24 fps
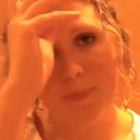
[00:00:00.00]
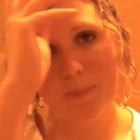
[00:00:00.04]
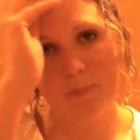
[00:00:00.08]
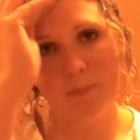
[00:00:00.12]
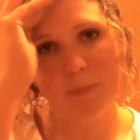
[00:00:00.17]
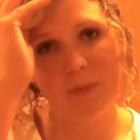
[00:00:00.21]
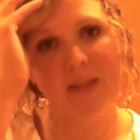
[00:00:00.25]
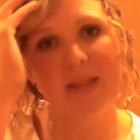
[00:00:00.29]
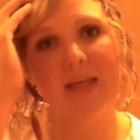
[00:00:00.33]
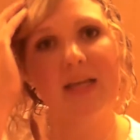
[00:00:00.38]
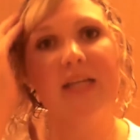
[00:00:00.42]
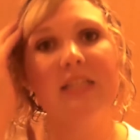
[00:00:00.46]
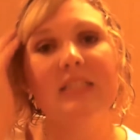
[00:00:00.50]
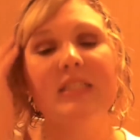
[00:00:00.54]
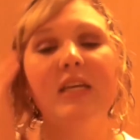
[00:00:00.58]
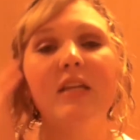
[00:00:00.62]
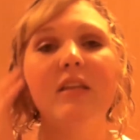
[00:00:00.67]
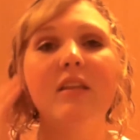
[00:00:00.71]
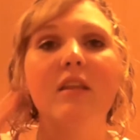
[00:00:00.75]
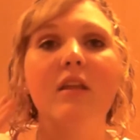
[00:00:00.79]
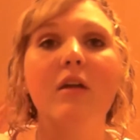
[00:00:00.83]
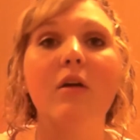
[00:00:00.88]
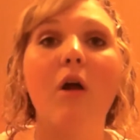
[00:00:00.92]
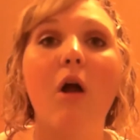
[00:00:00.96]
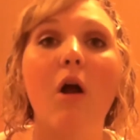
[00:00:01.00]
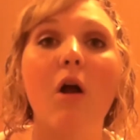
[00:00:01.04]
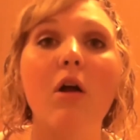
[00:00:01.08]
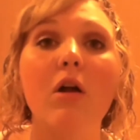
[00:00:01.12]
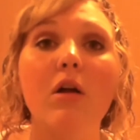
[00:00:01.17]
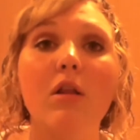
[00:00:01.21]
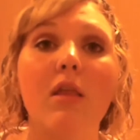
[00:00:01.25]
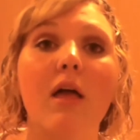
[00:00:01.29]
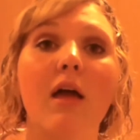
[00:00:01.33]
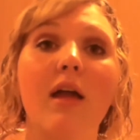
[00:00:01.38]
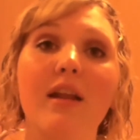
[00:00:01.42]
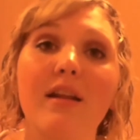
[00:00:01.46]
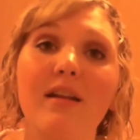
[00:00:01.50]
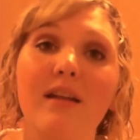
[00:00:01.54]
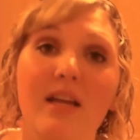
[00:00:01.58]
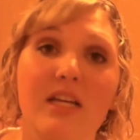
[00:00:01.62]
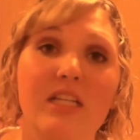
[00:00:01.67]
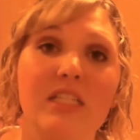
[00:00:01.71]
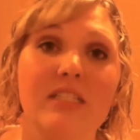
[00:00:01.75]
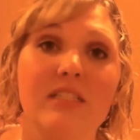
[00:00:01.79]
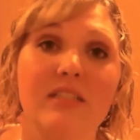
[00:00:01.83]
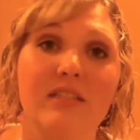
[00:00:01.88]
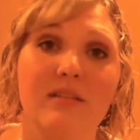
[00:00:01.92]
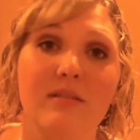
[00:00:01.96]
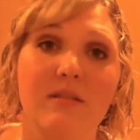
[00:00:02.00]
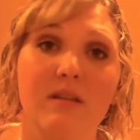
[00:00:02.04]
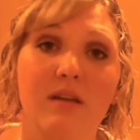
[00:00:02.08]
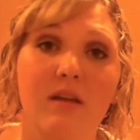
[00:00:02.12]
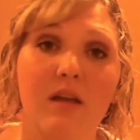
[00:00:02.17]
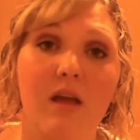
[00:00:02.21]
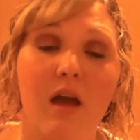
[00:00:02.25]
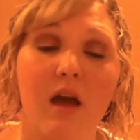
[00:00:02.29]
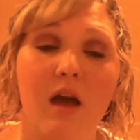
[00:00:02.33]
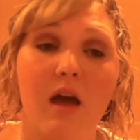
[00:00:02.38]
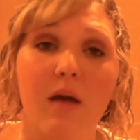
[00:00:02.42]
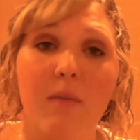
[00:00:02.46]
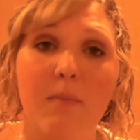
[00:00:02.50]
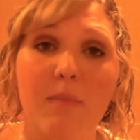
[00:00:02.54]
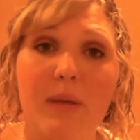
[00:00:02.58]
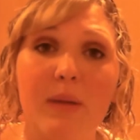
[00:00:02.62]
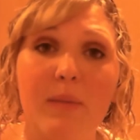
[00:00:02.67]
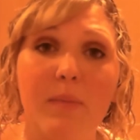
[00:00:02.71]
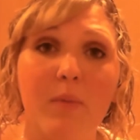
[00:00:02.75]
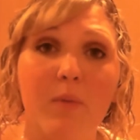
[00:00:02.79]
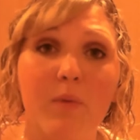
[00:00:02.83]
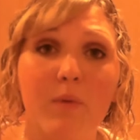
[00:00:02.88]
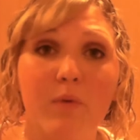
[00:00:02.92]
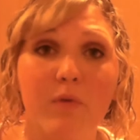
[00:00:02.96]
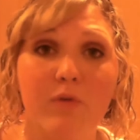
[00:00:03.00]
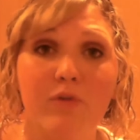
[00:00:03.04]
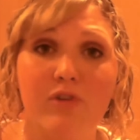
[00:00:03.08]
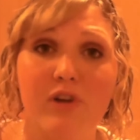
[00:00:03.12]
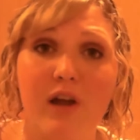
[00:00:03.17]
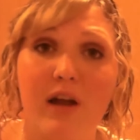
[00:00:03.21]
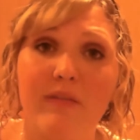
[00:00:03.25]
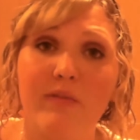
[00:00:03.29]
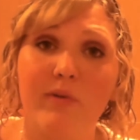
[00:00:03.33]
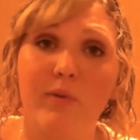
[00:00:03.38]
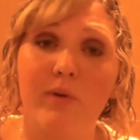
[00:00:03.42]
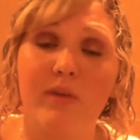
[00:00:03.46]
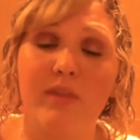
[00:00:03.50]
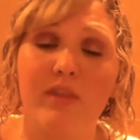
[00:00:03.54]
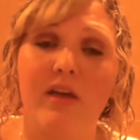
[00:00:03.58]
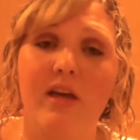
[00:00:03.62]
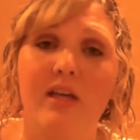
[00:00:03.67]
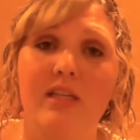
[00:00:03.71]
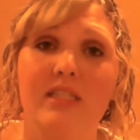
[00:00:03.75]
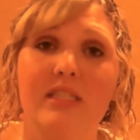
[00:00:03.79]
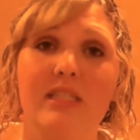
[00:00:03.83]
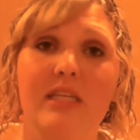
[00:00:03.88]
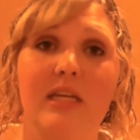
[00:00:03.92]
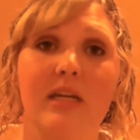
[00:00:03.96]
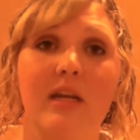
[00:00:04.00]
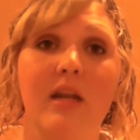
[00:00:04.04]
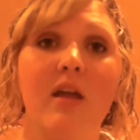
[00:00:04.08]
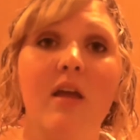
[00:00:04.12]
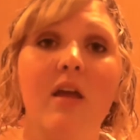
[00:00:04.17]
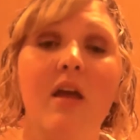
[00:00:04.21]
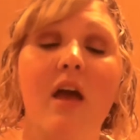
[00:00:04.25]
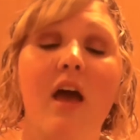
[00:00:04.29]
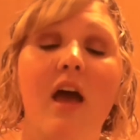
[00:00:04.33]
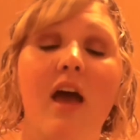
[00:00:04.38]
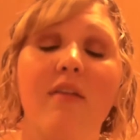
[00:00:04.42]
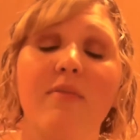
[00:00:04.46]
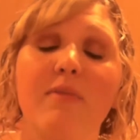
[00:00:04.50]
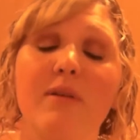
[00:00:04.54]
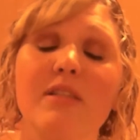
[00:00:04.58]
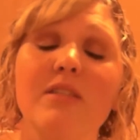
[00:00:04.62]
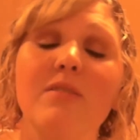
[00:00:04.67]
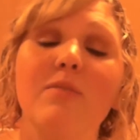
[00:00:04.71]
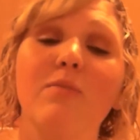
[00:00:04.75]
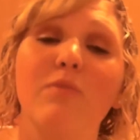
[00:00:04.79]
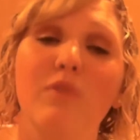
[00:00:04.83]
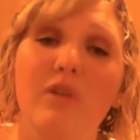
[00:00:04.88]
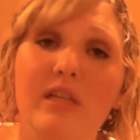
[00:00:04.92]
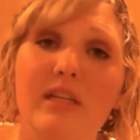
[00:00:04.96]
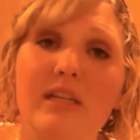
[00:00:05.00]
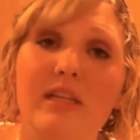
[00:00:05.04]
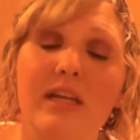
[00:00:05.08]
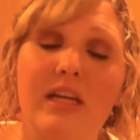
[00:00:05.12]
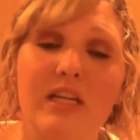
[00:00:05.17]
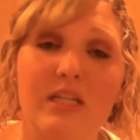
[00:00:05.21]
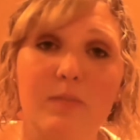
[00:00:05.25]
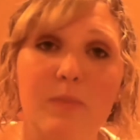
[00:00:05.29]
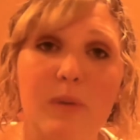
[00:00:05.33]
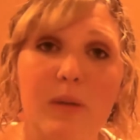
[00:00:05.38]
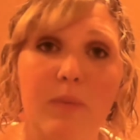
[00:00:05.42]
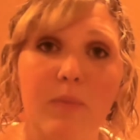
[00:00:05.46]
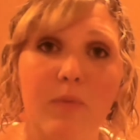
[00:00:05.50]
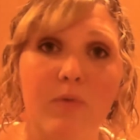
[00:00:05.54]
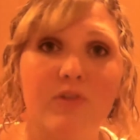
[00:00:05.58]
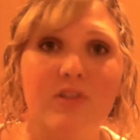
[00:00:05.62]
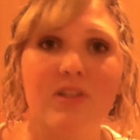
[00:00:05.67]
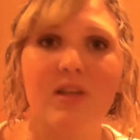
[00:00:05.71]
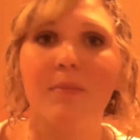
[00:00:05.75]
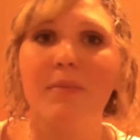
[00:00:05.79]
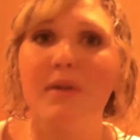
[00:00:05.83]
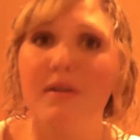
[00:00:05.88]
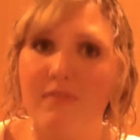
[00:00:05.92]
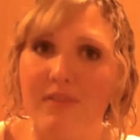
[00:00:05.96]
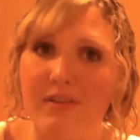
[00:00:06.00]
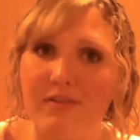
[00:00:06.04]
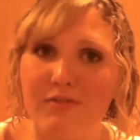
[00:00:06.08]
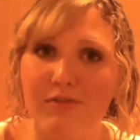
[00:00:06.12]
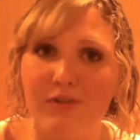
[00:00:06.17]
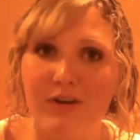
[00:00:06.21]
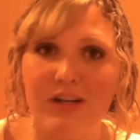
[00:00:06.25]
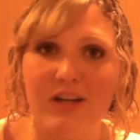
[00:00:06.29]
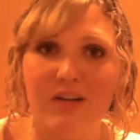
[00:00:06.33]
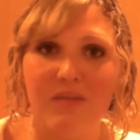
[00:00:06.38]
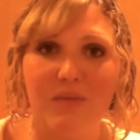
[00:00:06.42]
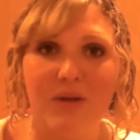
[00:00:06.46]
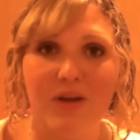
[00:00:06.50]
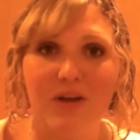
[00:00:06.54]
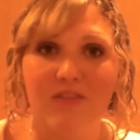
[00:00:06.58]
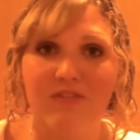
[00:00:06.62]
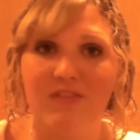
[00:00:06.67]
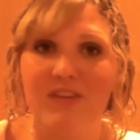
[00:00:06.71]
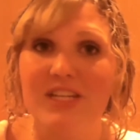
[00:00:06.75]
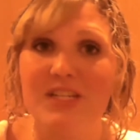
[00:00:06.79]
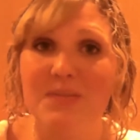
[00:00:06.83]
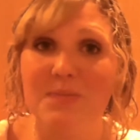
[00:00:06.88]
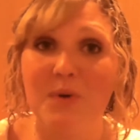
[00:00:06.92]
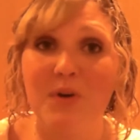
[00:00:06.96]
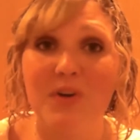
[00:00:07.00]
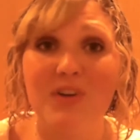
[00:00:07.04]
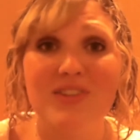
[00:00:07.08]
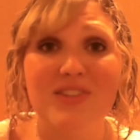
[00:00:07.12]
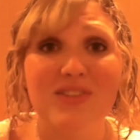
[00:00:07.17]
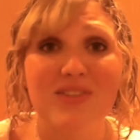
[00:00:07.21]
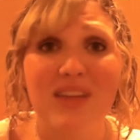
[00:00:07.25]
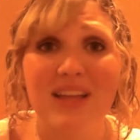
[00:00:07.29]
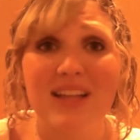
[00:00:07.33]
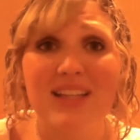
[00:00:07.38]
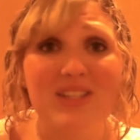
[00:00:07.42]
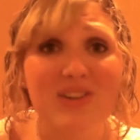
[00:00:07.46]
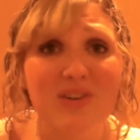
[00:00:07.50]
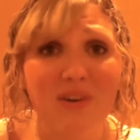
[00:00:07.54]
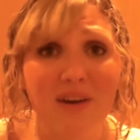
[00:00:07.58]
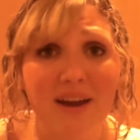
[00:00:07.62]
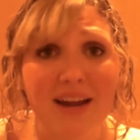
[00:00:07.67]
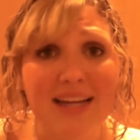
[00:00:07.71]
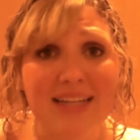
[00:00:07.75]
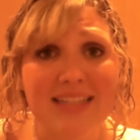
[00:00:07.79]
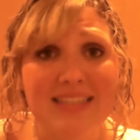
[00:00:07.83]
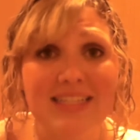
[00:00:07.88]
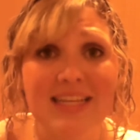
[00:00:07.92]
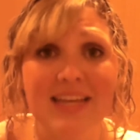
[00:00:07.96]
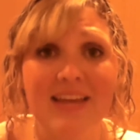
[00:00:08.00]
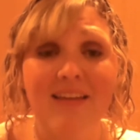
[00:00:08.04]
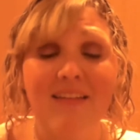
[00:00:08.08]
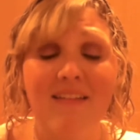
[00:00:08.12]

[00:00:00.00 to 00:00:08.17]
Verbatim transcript: But like I said, there are a lot of nice uh, people who travel with us, and I've met some really nice people. Some even friended me on Facebook, so that's great.